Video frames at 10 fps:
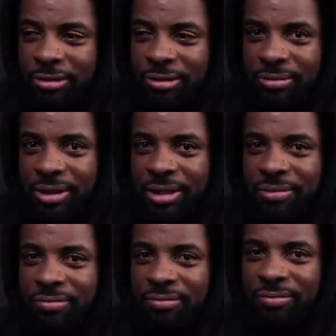I'm like,
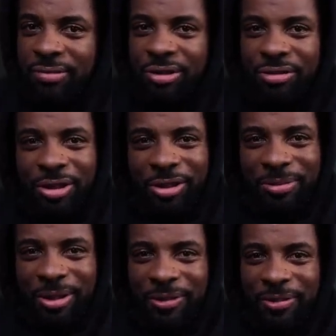what you talking
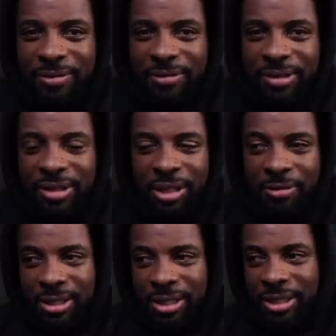about? She's like,
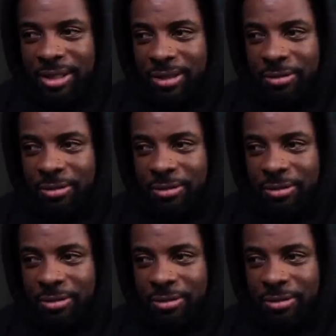what's this?